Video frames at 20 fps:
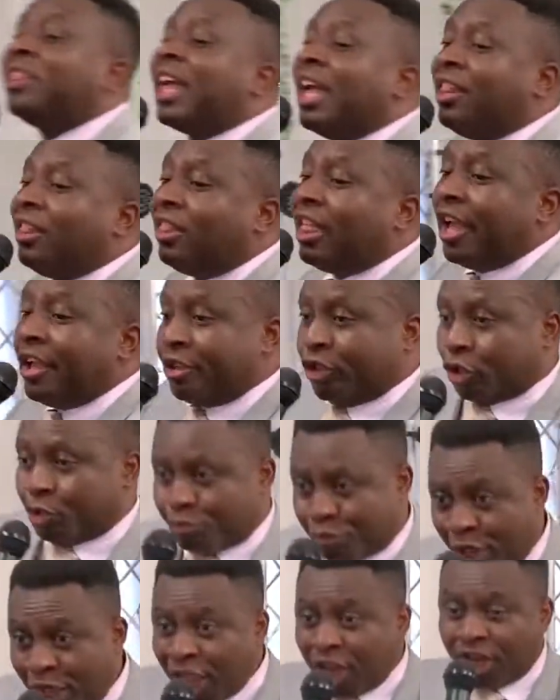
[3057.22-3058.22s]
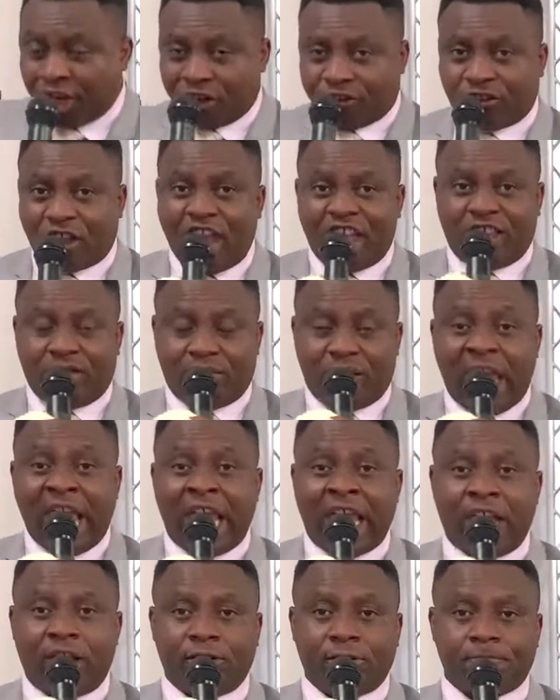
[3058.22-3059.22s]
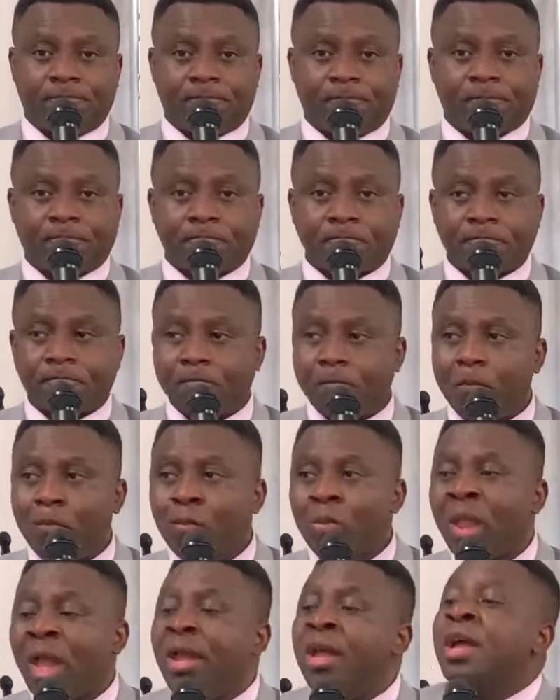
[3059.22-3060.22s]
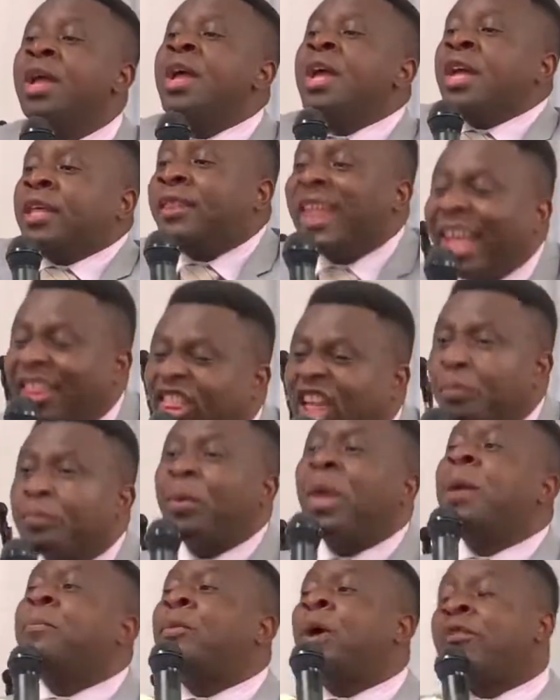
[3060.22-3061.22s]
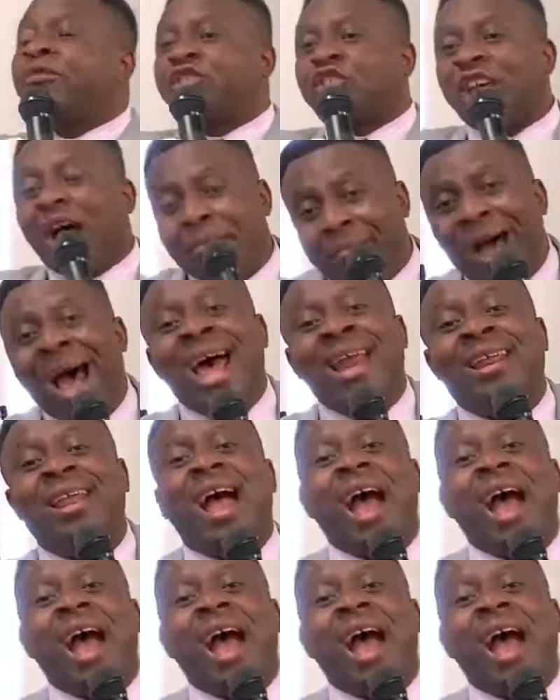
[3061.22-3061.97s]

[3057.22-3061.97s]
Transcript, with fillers: in the Spirit. Amen. Amen. That the people of Samaria,